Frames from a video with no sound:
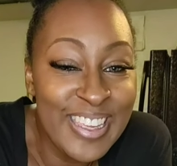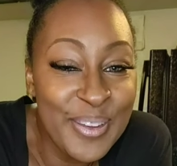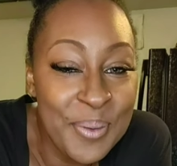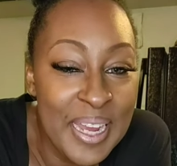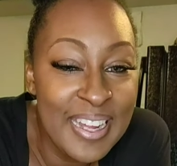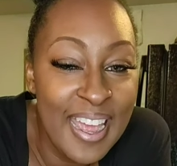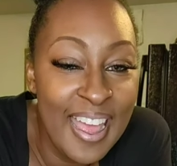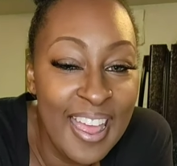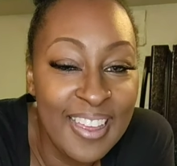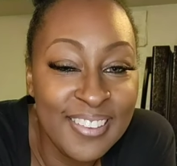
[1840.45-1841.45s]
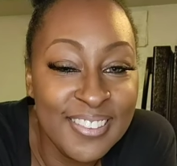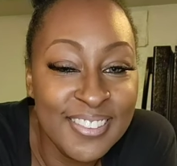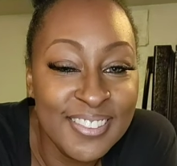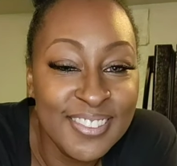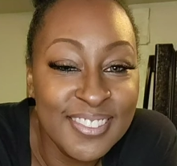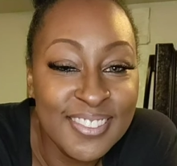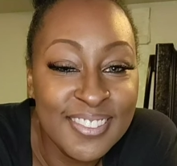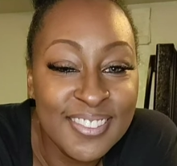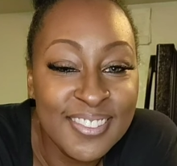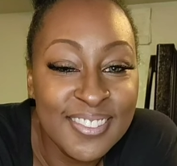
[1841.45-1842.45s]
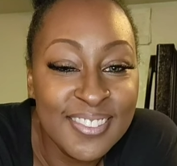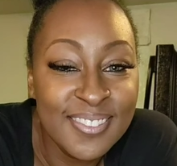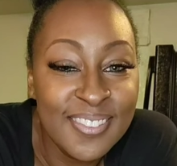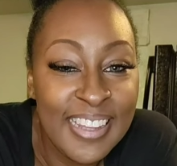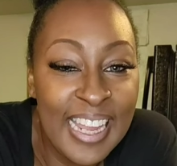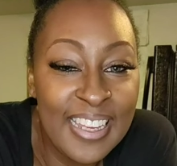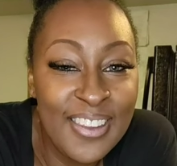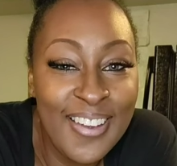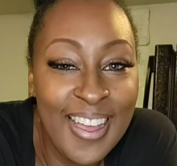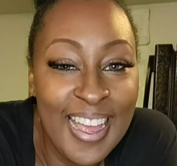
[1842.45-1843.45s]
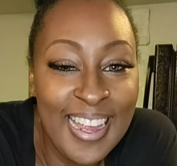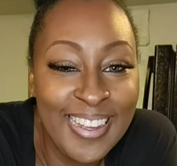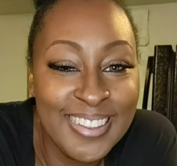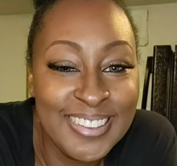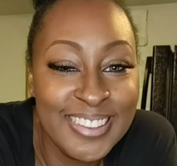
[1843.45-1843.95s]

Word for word: Rita. Thank you, guys.